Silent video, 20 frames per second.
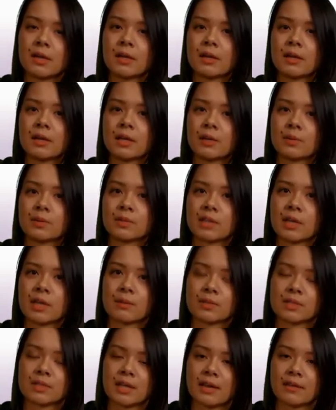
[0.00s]
he was able
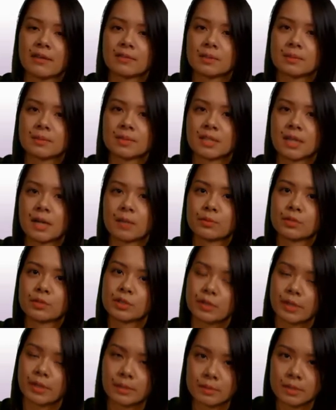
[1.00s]
to have some stable
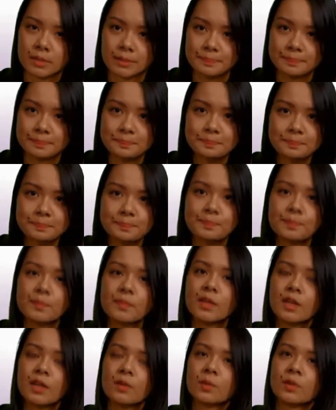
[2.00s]
treatment
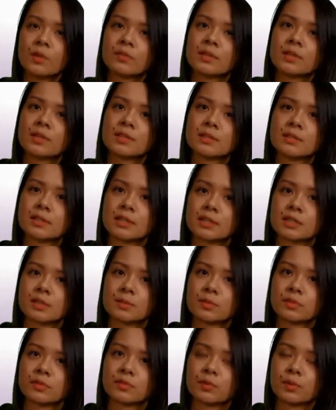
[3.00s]
with this
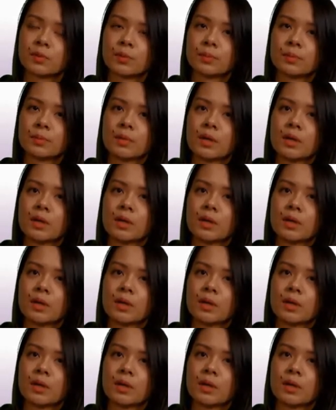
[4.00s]
injectable form.